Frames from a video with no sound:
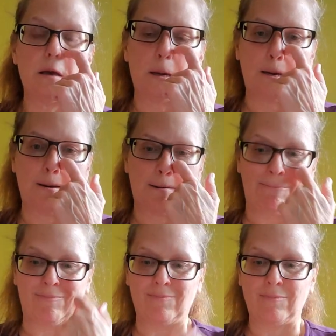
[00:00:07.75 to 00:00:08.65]

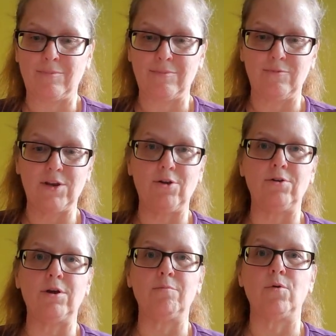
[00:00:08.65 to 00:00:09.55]
Um, Video
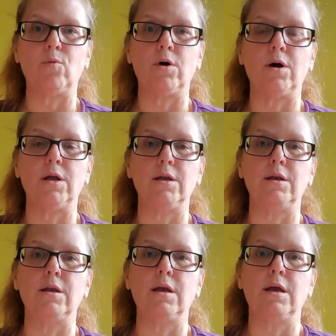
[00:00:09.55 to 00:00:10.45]
number
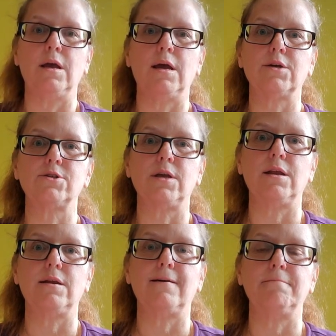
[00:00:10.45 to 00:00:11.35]
1 actually
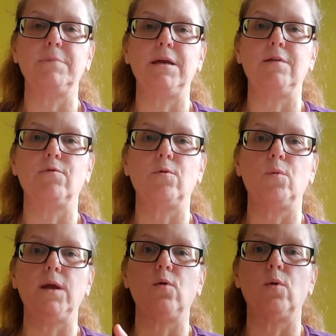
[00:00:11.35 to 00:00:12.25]
ended up being for
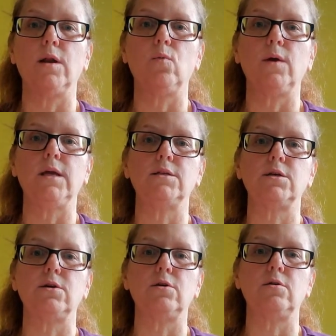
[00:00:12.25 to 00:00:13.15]
week 1 and week
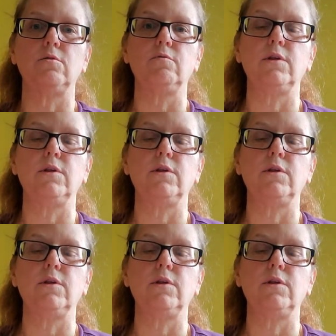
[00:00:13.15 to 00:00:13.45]
2.